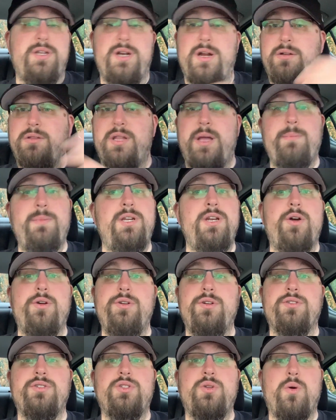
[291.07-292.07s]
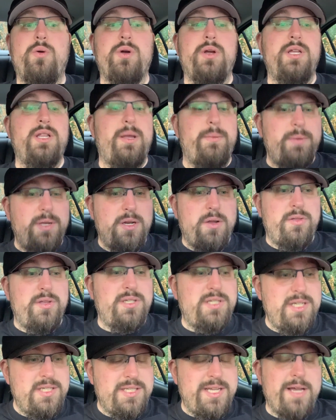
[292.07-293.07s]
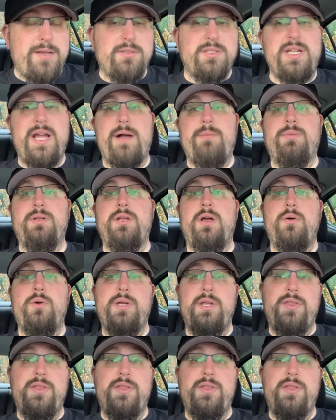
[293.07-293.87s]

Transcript: You know, let me know your story. Let me know the details down below